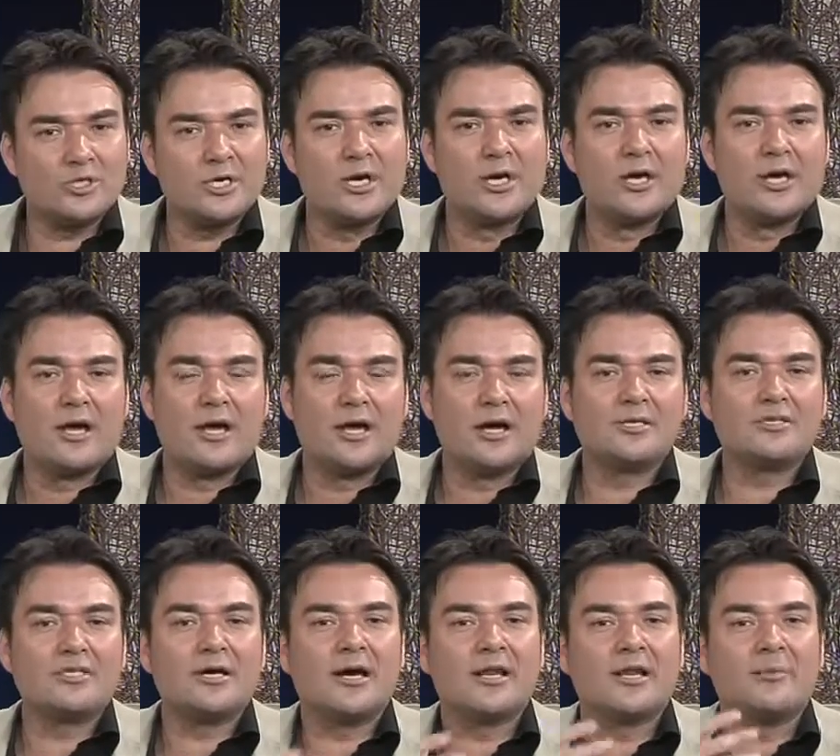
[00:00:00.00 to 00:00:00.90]

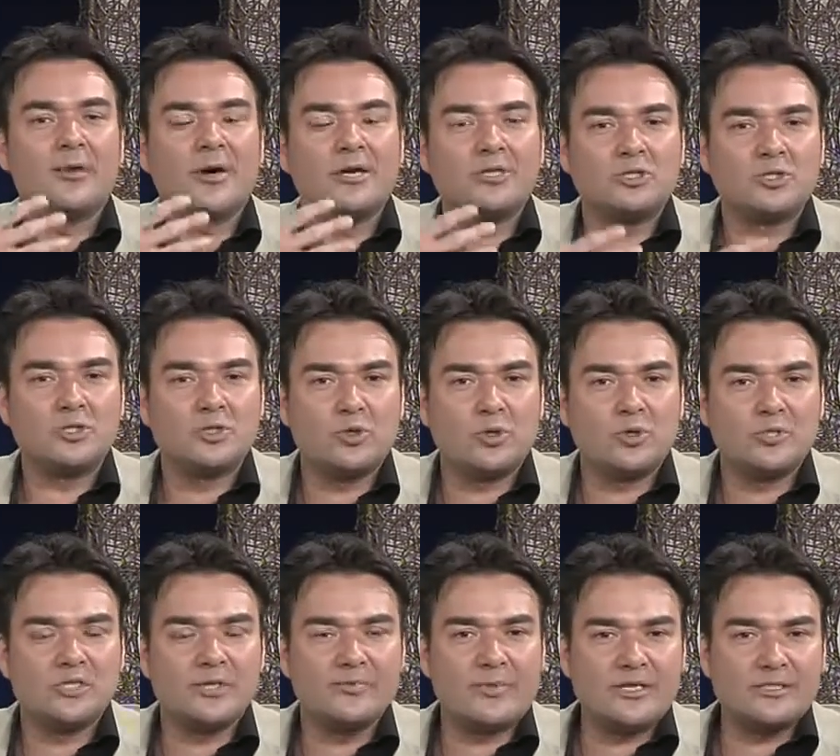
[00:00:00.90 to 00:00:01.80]
tailor-made
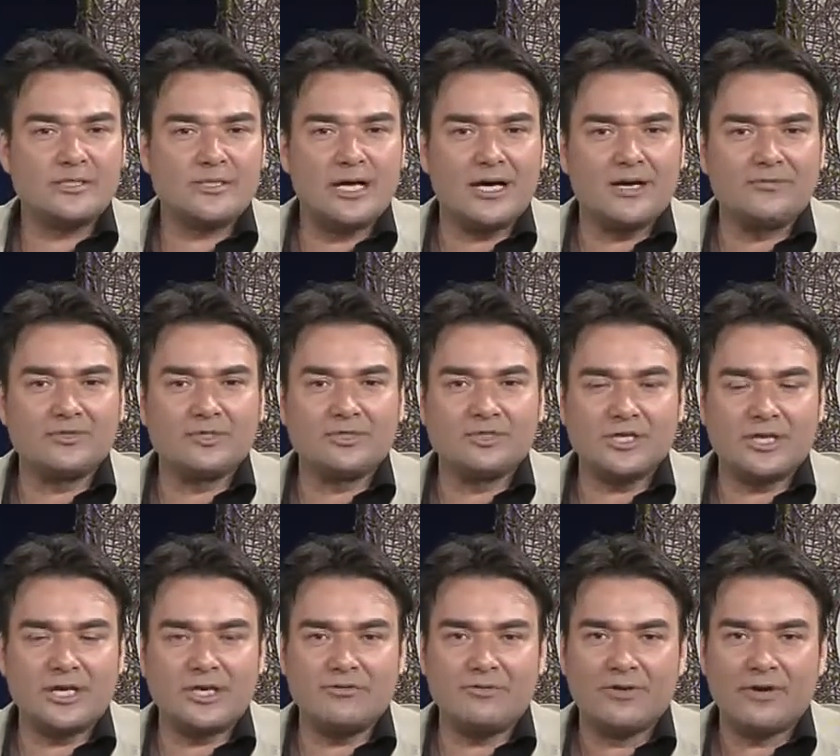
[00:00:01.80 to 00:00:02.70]
shirts, the best
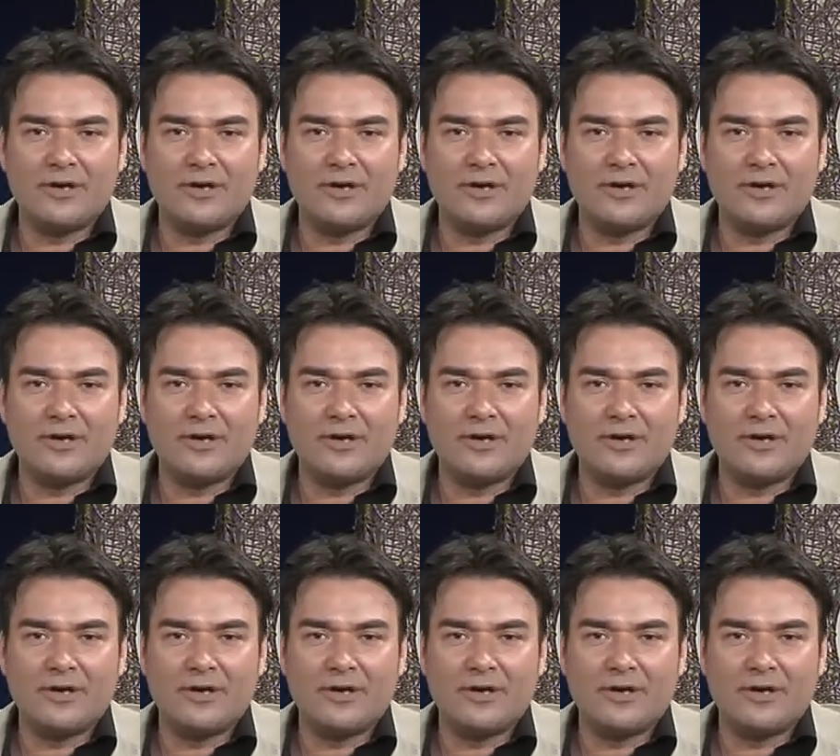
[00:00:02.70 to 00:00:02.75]
aftershave.